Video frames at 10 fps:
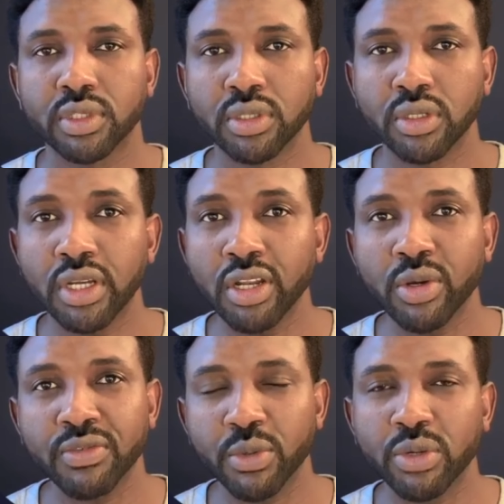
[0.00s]
Hello
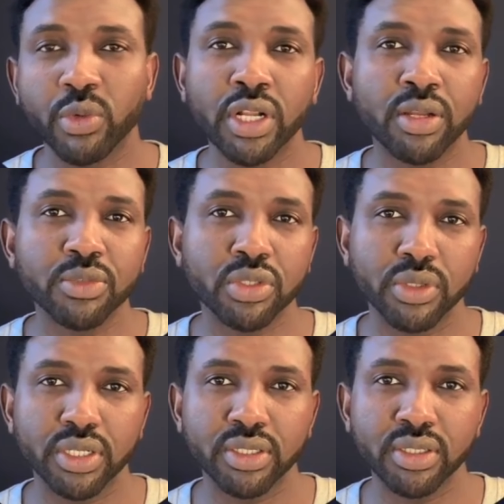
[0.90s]
everyone, welcome to
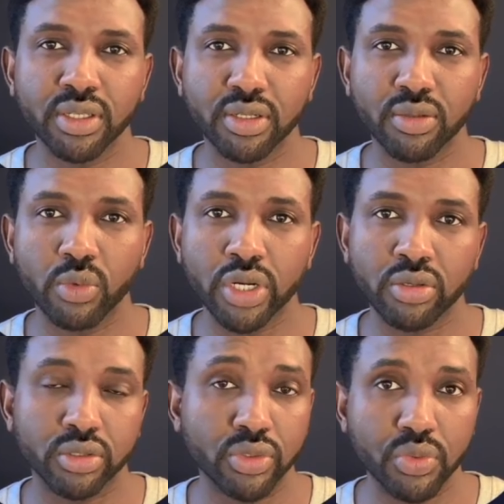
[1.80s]
Doing a Tech channel. We are
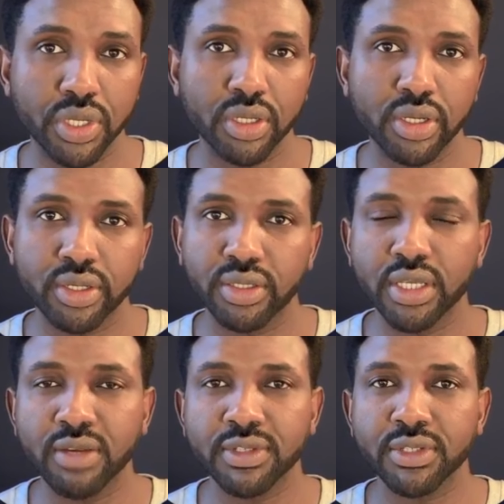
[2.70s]
continuing learning
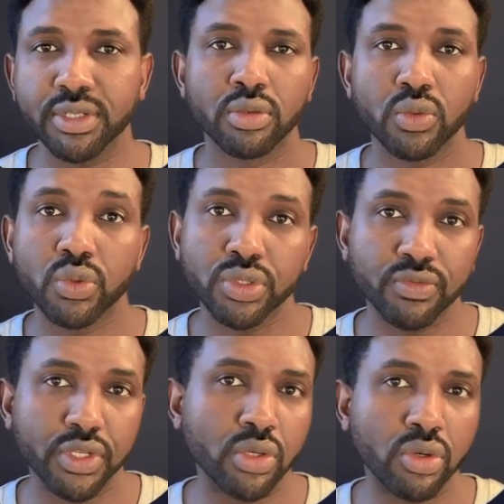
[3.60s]
JavaScript using
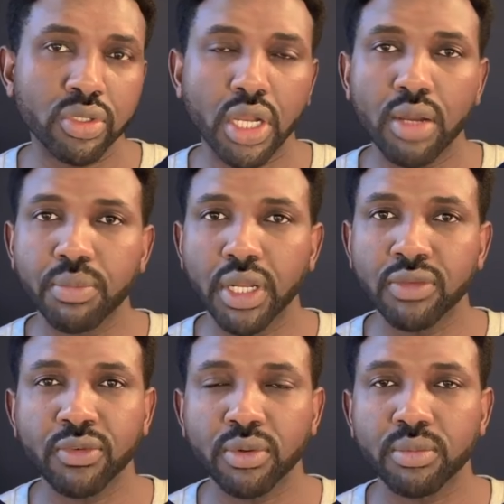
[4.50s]
FreeCodeCamp
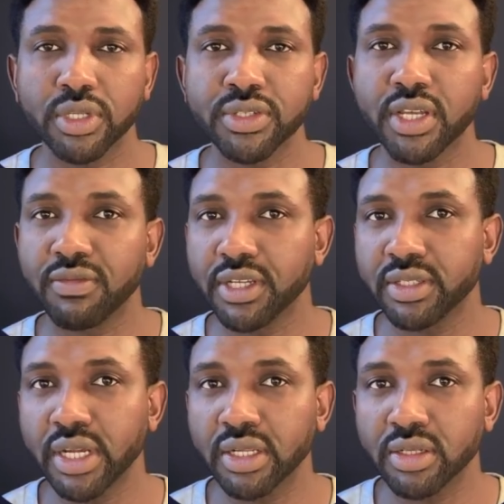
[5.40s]
platform. Let's navigate
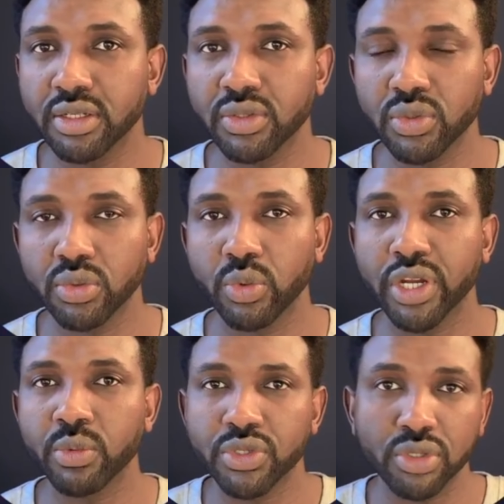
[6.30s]
directly to where
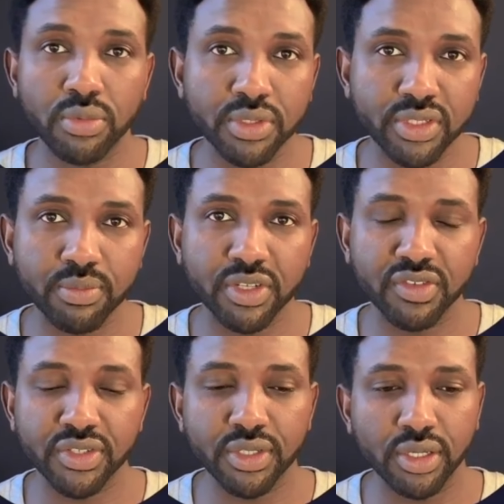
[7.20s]
we stopped on the
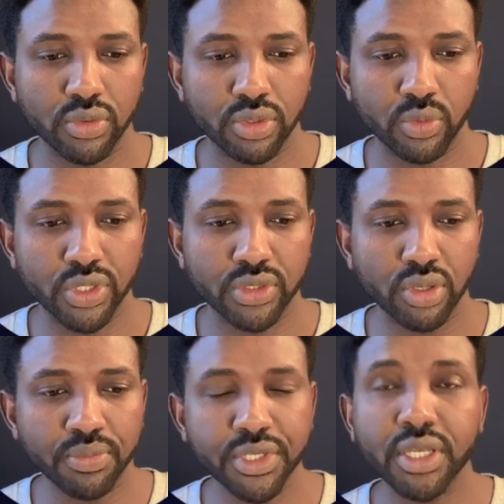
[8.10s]
previous challenge. We
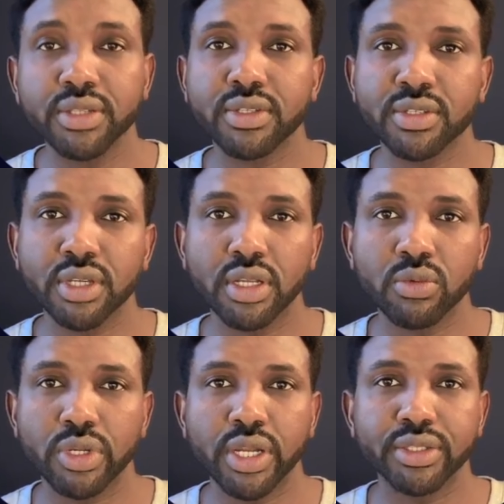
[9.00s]
stopped here in this challenge
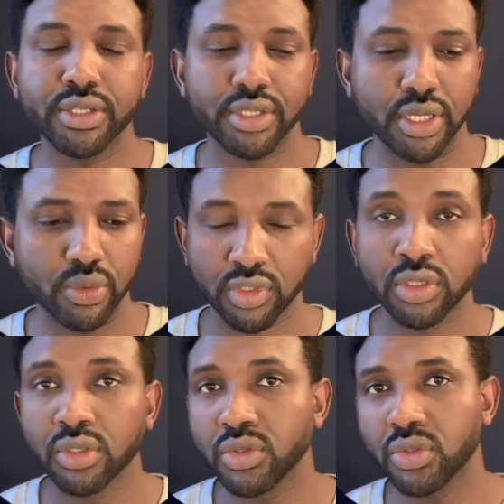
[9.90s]
101.
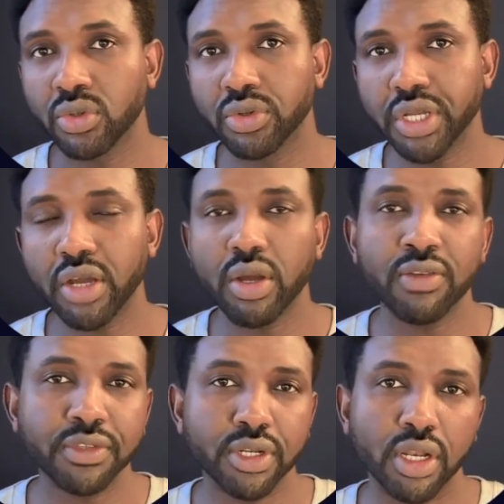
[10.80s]
So now
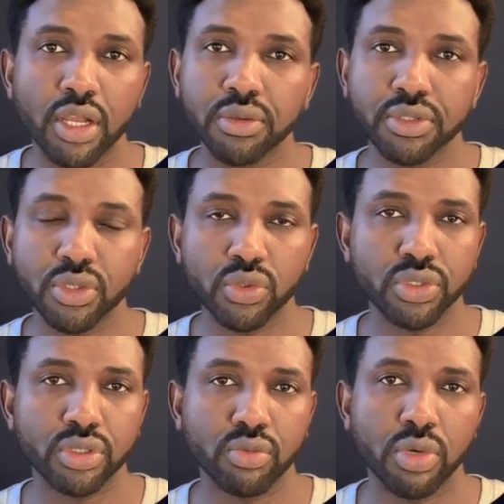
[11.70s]
after allowing the user
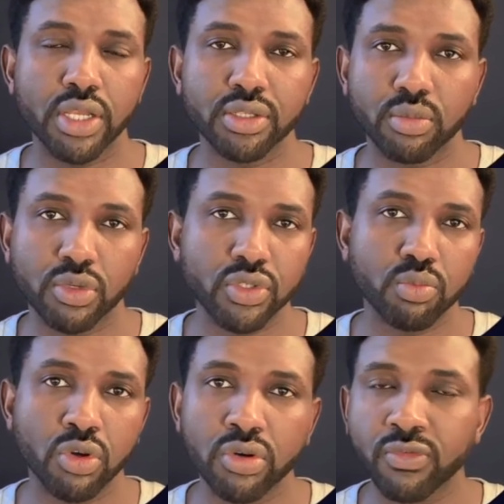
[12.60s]
to buy the most
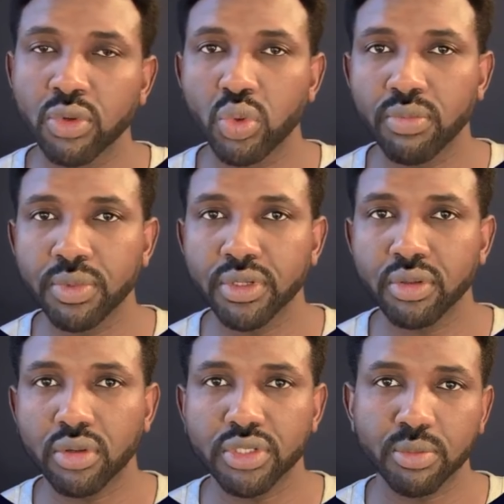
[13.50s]
powerful weapon
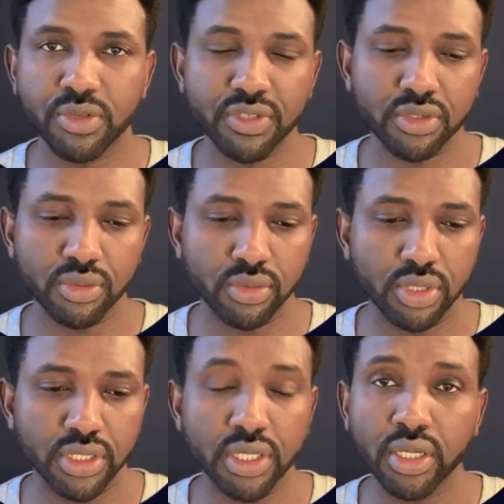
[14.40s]
on the previous
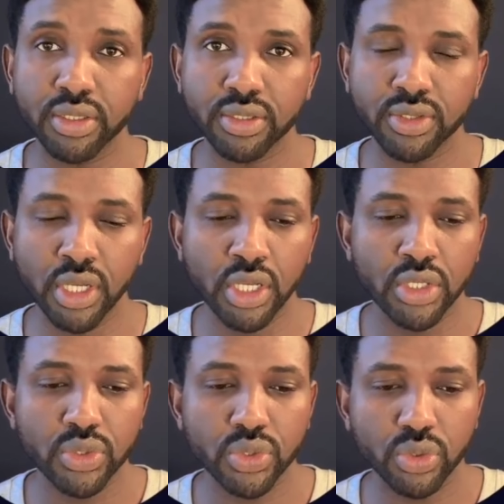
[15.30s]
challenges,
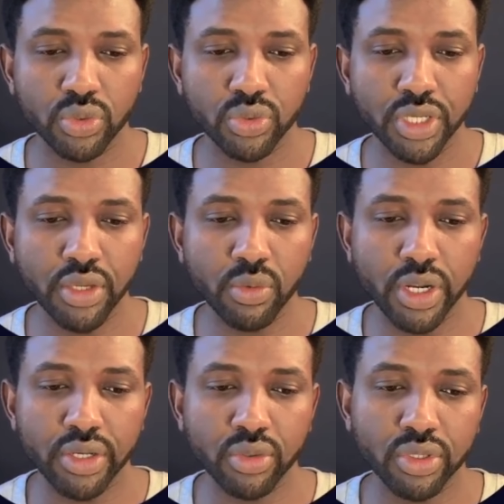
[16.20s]
so today we
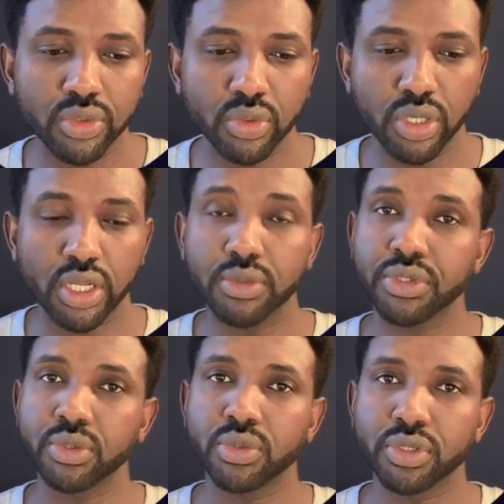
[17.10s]
are going to allow the
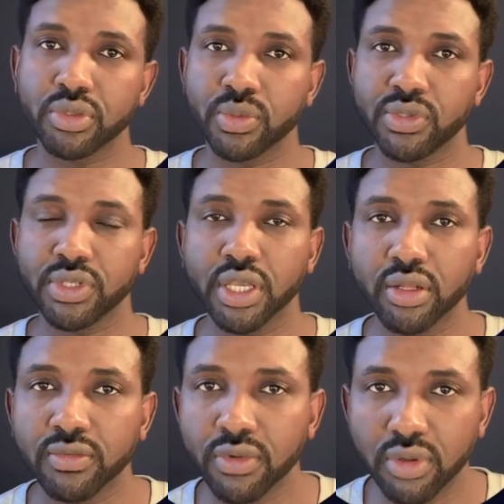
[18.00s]
user to sell
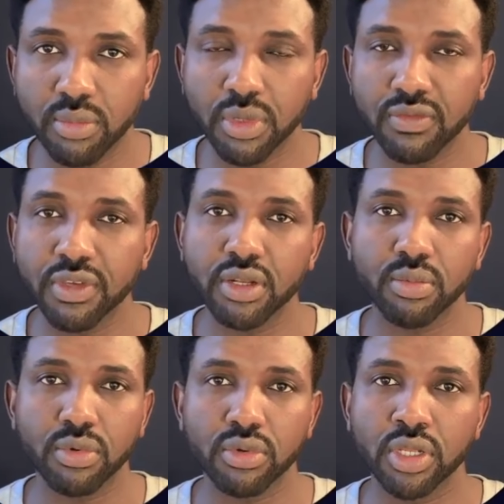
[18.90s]
from
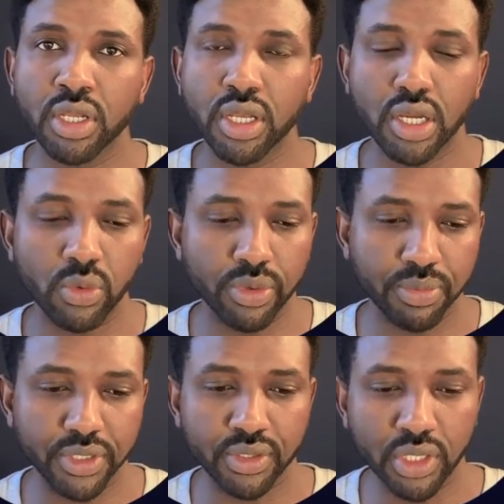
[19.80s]
available
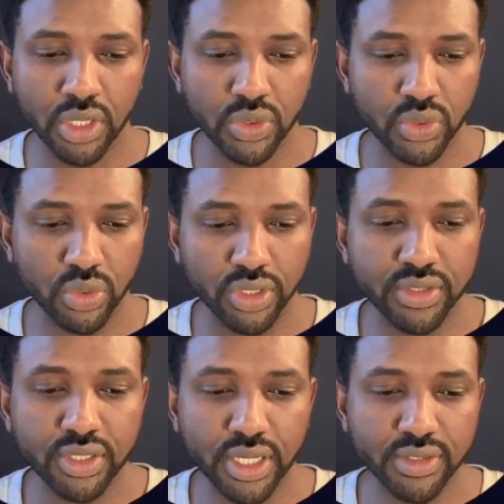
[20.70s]
weapon. So
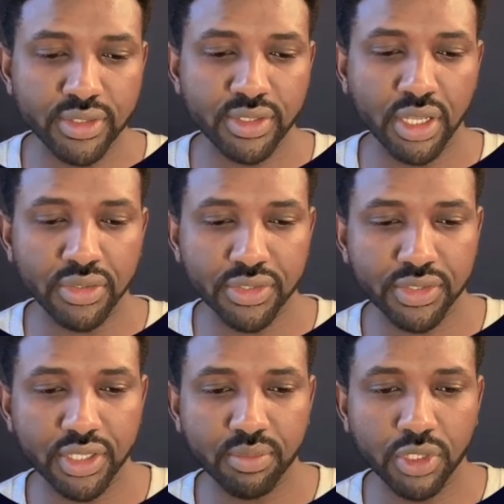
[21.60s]
inside this else
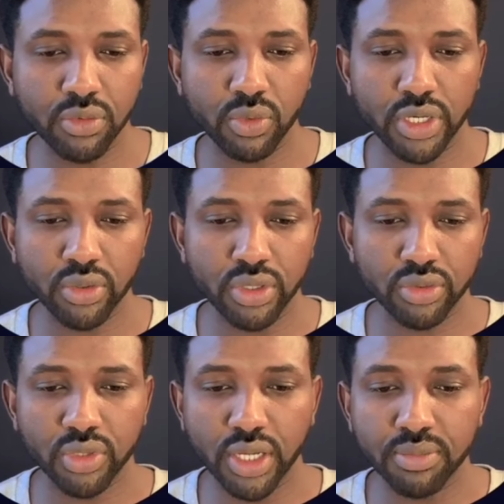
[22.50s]
statement, we are going
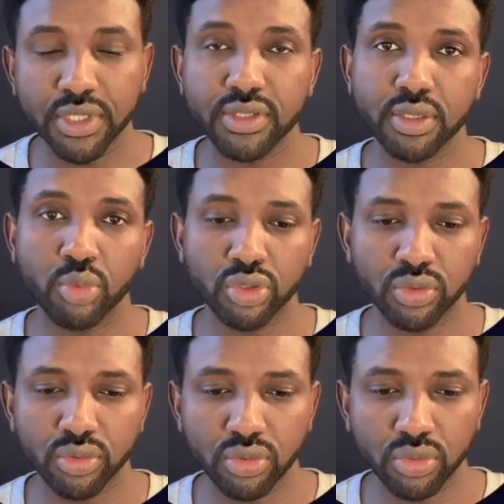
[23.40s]
to update the
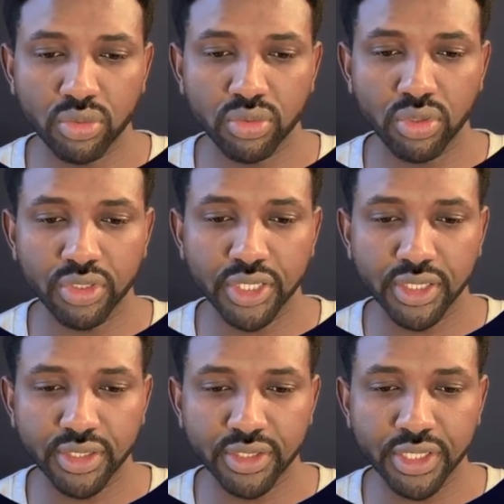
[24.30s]

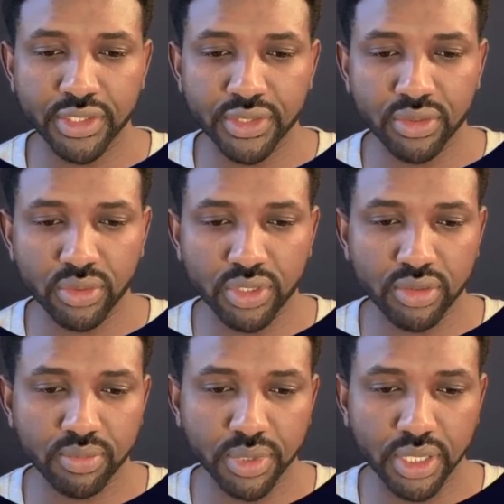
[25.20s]
button2.innerText to
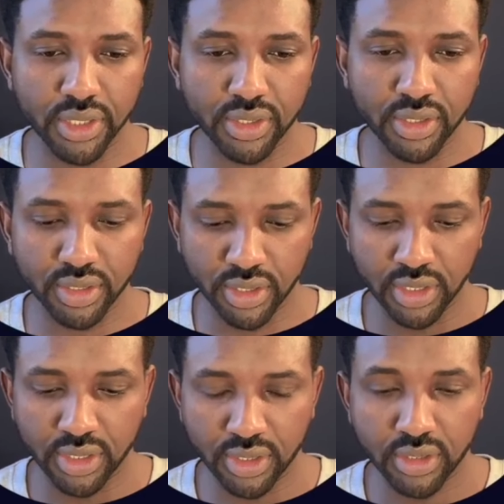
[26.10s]
display
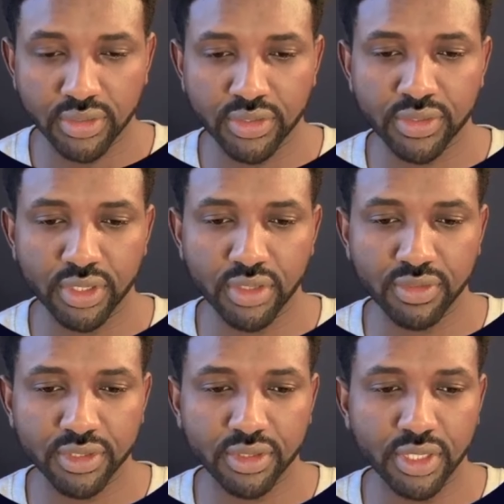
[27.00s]
this
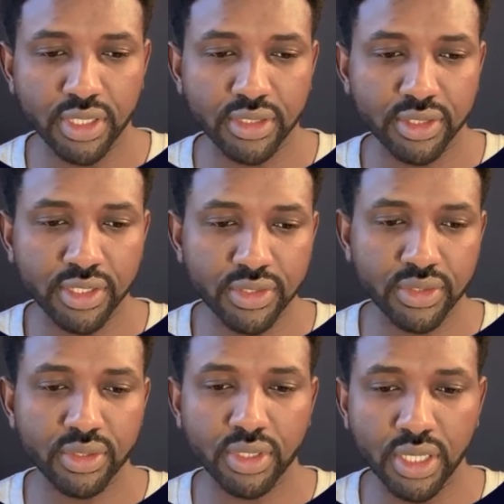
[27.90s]
relevant
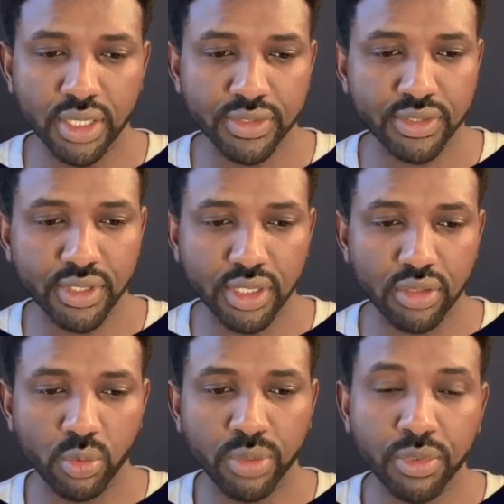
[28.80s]
text,
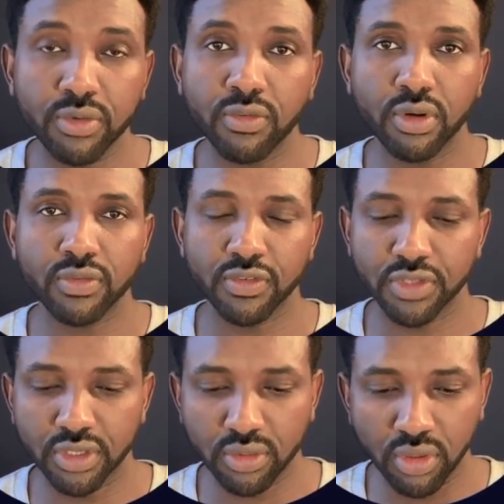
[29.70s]
sale weapon for
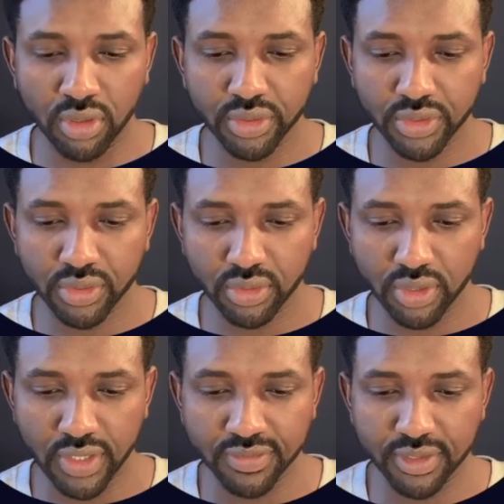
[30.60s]
15 gold. So
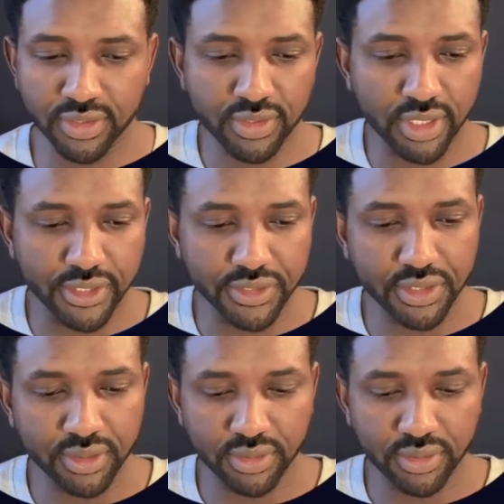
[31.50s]
after this line here,